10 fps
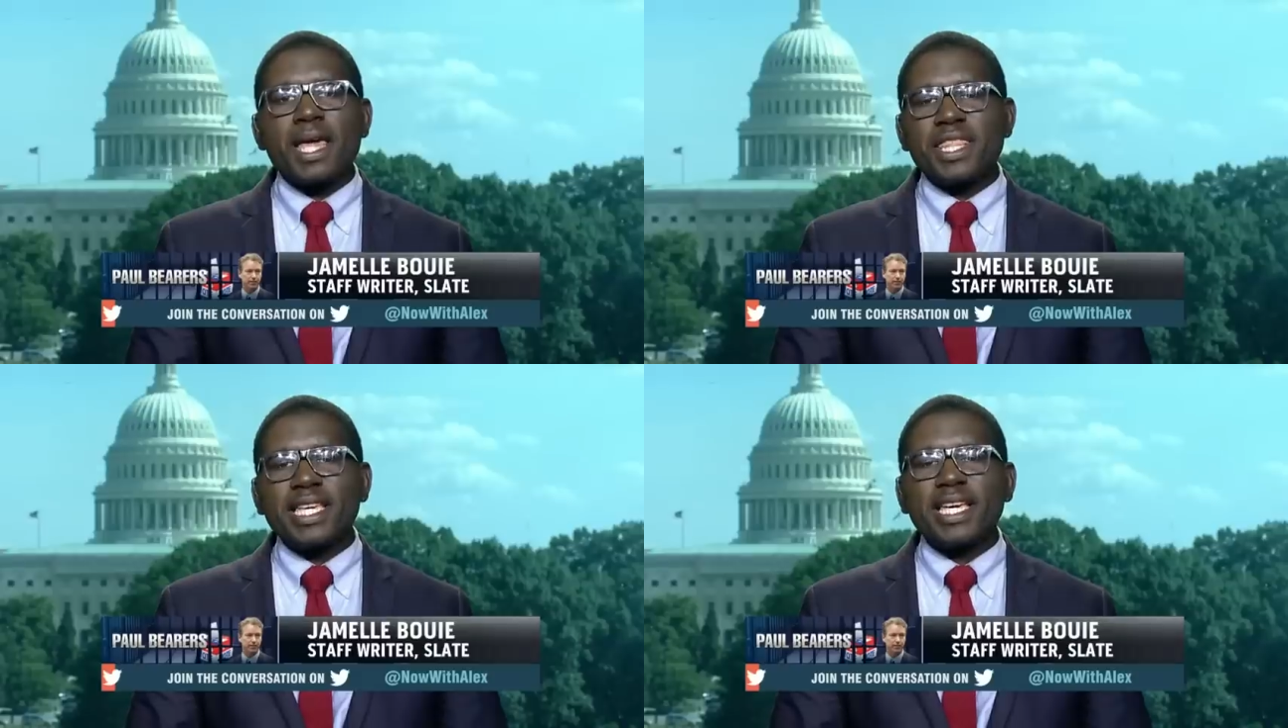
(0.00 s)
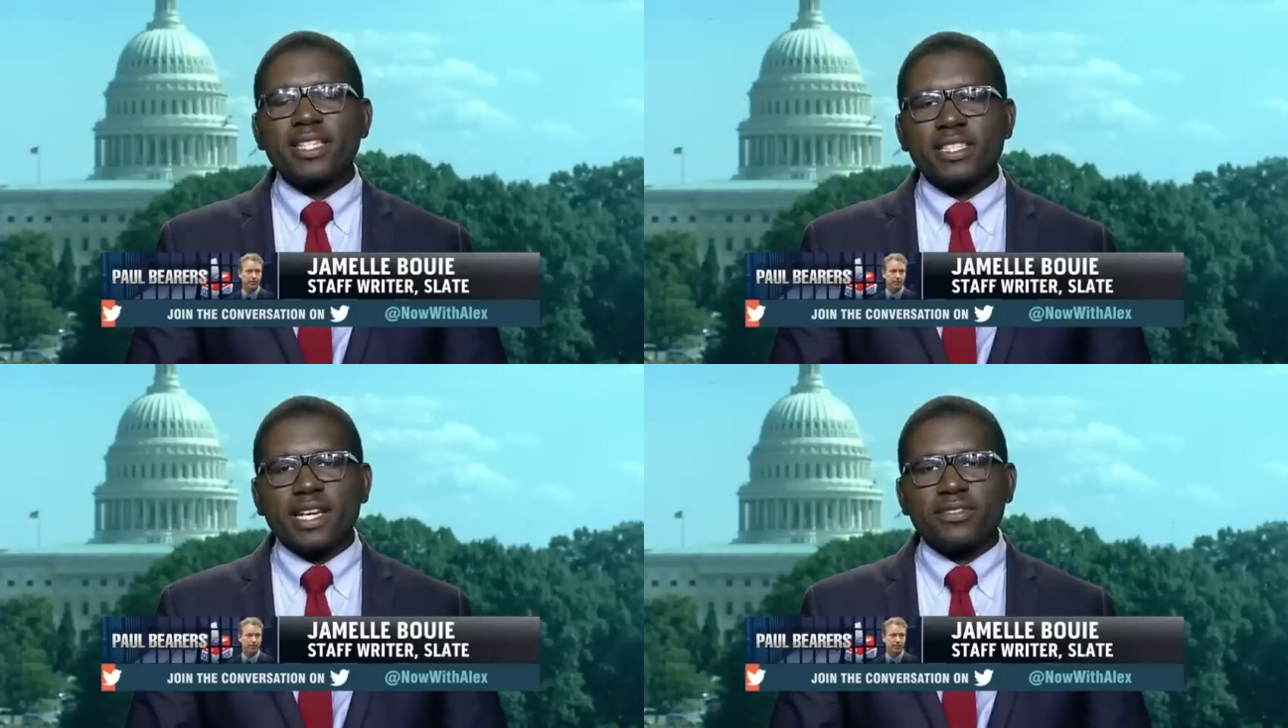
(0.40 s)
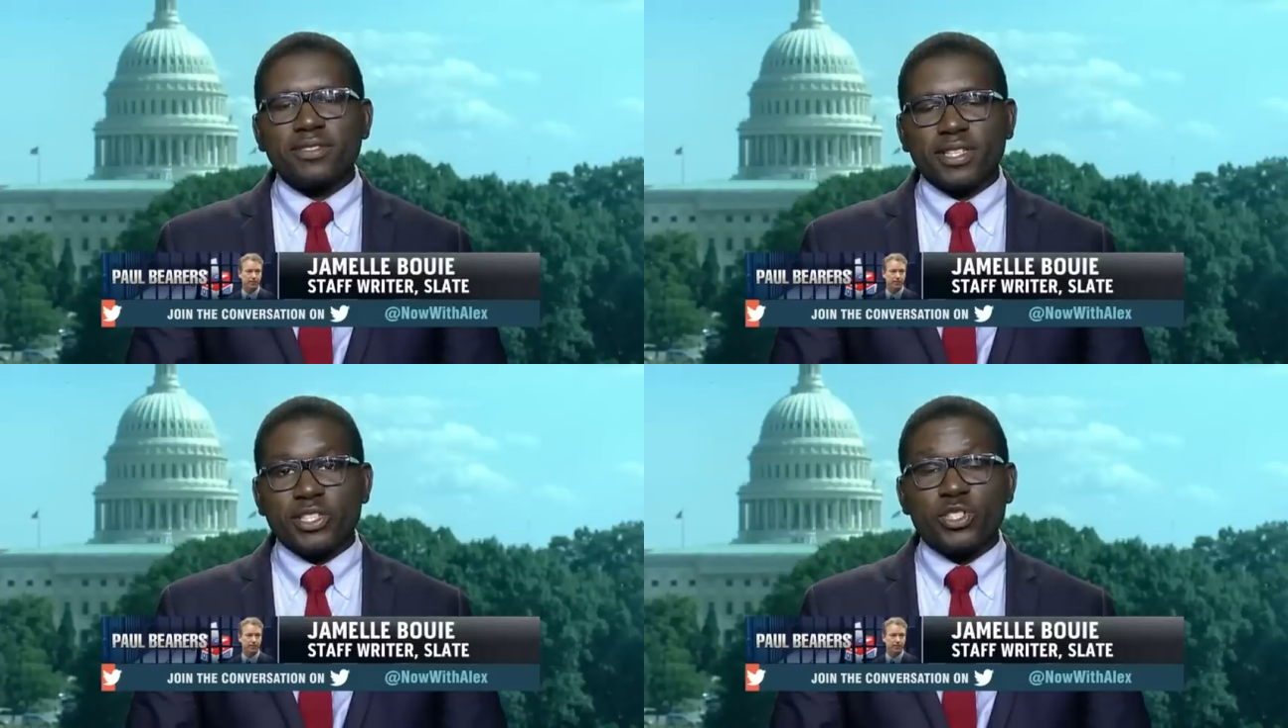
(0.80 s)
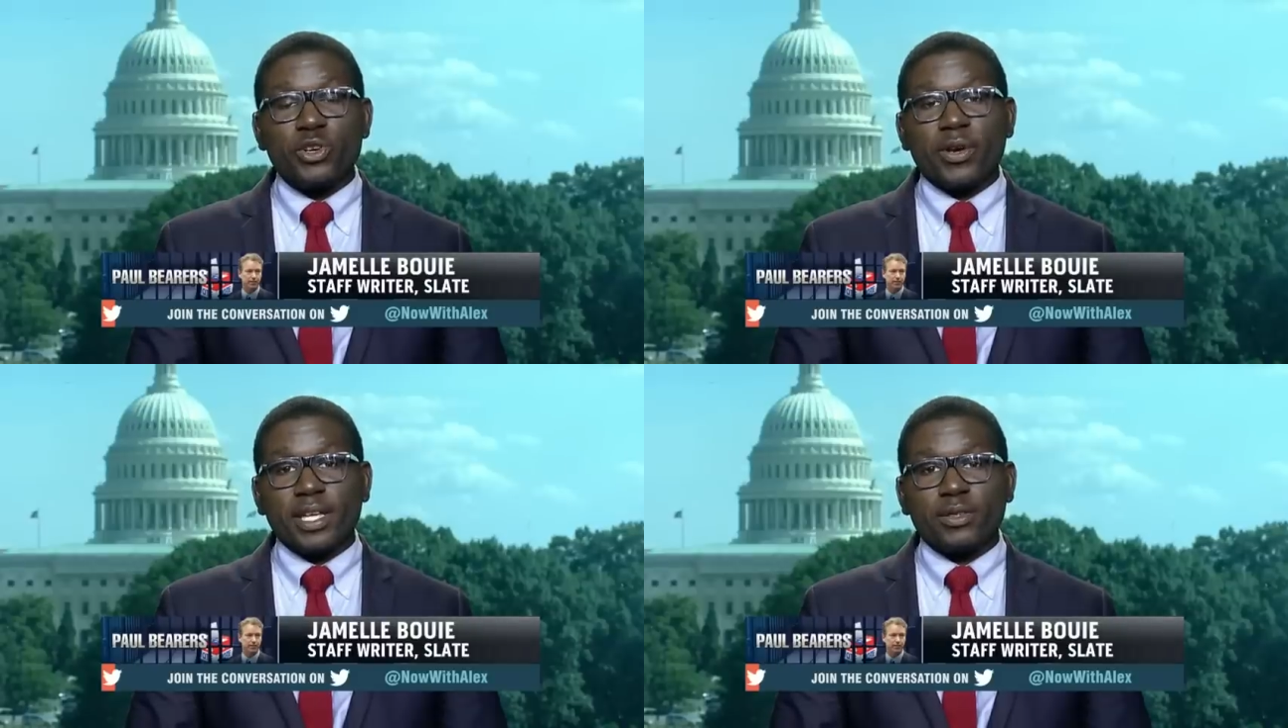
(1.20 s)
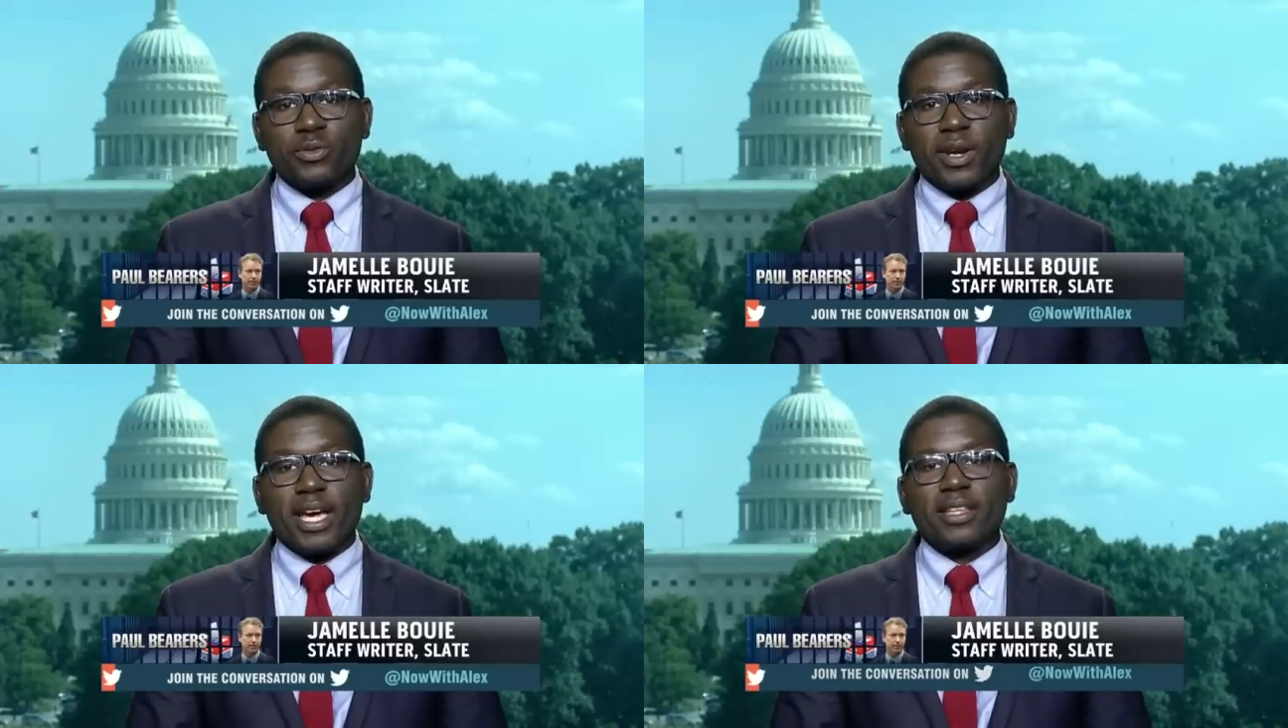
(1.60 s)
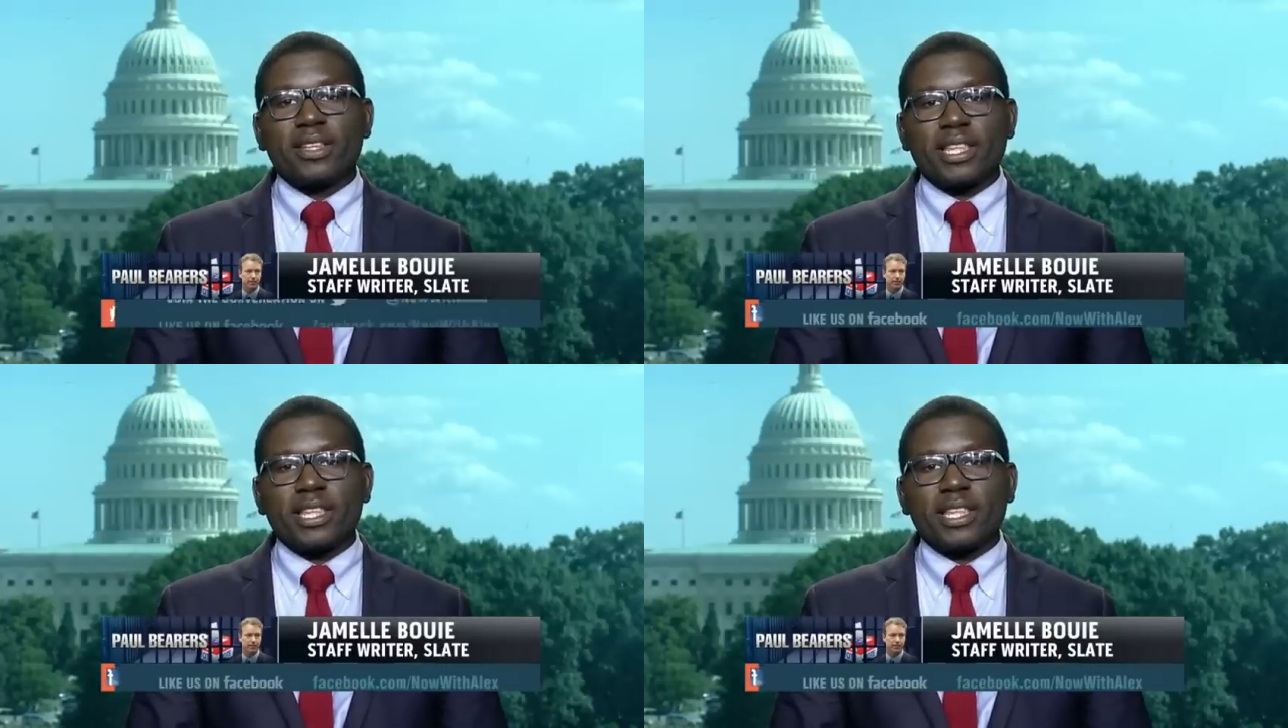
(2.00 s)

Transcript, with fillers: I think he can definitely do it, right?